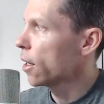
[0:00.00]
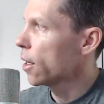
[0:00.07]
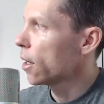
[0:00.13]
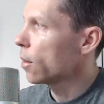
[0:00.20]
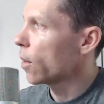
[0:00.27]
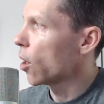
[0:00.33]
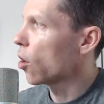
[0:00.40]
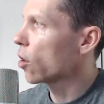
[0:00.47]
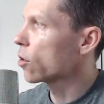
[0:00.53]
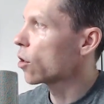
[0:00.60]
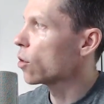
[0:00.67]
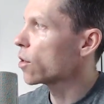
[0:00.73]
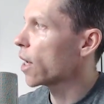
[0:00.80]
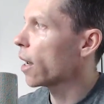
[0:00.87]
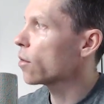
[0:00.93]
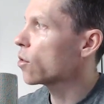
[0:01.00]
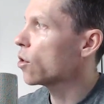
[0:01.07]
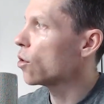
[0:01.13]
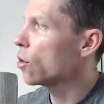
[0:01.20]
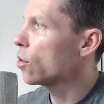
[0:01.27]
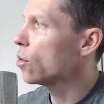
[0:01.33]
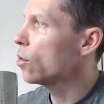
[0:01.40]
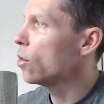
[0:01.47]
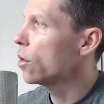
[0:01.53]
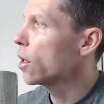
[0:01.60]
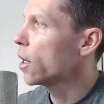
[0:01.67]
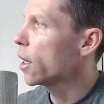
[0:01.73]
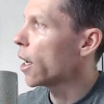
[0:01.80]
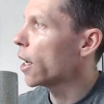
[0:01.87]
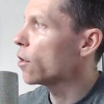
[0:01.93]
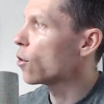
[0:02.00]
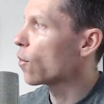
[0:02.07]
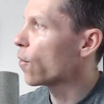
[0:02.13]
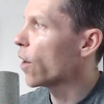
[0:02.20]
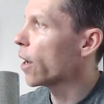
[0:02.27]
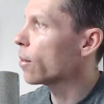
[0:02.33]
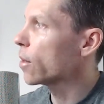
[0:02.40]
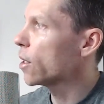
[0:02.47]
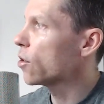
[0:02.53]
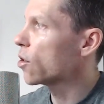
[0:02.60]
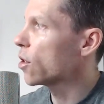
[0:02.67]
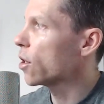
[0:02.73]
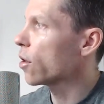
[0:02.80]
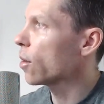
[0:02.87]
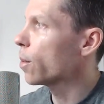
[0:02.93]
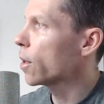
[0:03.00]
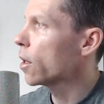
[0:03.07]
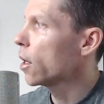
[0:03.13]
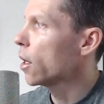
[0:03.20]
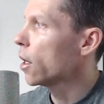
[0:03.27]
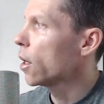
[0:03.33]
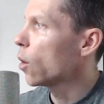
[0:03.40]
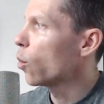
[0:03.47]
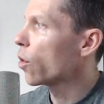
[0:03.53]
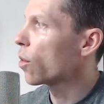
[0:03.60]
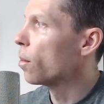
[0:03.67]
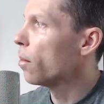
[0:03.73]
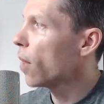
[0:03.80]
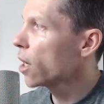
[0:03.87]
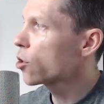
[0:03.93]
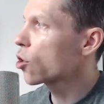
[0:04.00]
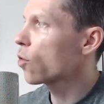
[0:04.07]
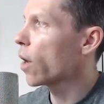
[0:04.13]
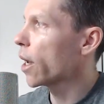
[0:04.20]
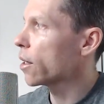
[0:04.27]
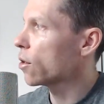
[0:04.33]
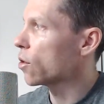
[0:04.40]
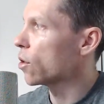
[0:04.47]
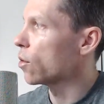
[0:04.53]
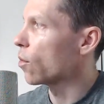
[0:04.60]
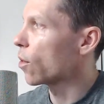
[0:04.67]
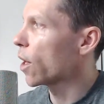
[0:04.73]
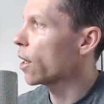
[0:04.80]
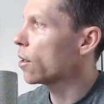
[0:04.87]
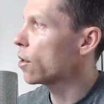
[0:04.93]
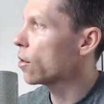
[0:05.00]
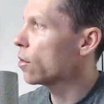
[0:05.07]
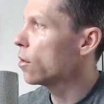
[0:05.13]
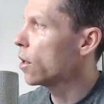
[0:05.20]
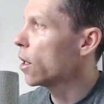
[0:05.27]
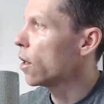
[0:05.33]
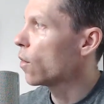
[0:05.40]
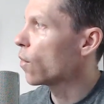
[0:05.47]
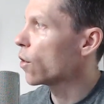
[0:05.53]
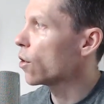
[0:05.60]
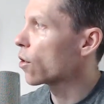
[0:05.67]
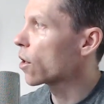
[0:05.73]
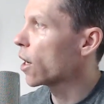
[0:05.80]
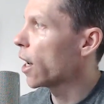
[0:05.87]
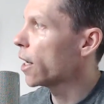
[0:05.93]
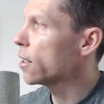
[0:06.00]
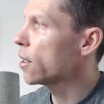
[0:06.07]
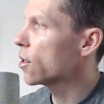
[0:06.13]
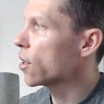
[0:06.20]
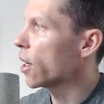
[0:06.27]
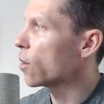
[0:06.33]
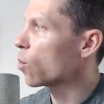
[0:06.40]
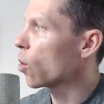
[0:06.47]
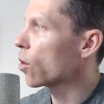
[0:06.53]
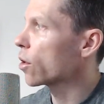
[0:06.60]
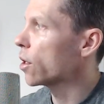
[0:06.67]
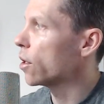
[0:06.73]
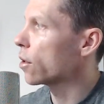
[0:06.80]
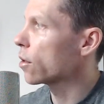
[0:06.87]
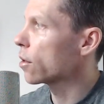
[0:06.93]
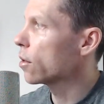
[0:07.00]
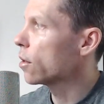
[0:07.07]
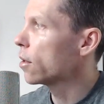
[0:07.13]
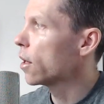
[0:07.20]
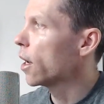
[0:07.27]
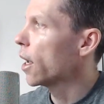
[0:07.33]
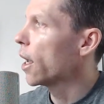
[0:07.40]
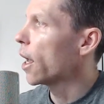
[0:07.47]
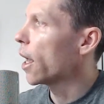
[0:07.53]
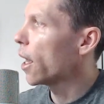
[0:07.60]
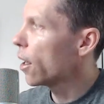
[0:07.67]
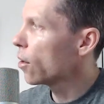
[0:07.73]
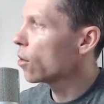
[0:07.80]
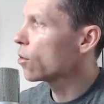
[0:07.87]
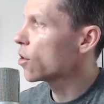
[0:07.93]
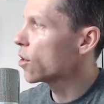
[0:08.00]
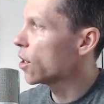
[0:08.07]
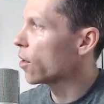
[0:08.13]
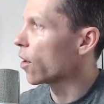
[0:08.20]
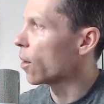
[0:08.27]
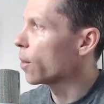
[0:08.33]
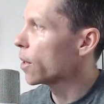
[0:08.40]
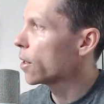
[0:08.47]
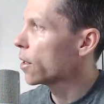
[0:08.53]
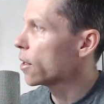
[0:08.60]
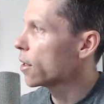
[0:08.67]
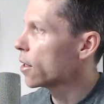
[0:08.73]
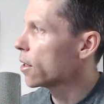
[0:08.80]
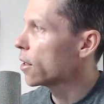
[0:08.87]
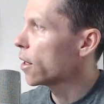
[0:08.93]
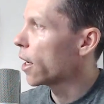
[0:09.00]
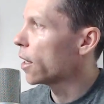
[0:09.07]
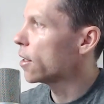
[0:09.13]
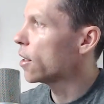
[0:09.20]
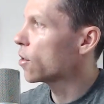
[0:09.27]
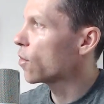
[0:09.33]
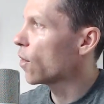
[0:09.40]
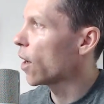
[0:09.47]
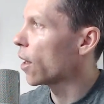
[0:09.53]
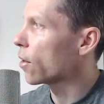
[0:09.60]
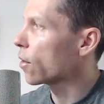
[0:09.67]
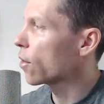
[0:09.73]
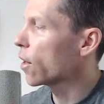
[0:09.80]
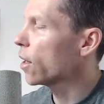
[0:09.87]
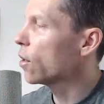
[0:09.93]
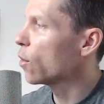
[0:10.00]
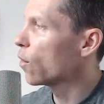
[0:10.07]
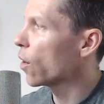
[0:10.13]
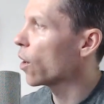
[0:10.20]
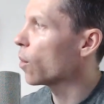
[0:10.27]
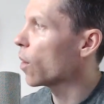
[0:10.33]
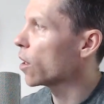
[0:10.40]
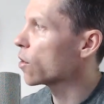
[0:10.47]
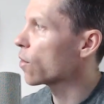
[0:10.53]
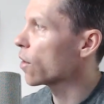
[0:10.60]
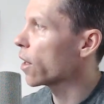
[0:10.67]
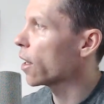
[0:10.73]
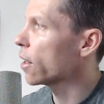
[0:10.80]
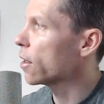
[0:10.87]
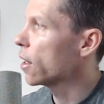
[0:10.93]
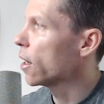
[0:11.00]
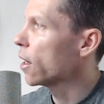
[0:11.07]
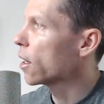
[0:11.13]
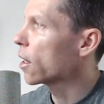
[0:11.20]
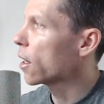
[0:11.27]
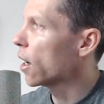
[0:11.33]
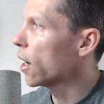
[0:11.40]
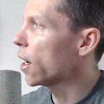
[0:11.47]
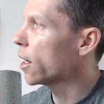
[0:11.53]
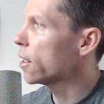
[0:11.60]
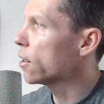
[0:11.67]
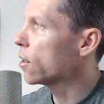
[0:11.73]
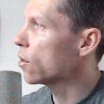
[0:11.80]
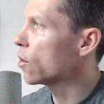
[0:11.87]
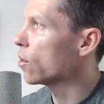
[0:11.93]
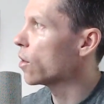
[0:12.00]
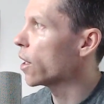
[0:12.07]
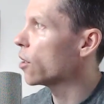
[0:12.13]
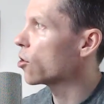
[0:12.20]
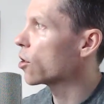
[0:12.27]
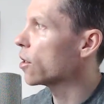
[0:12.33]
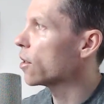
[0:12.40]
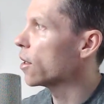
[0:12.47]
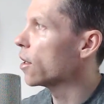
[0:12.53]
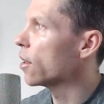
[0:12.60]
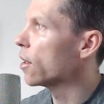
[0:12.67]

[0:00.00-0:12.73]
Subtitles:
My heart goes out to you and your family, Syrup, with much gratitude. Thank you for your kindness and work here. Hail Syrup and his father. Thank you very much for that kind donation in the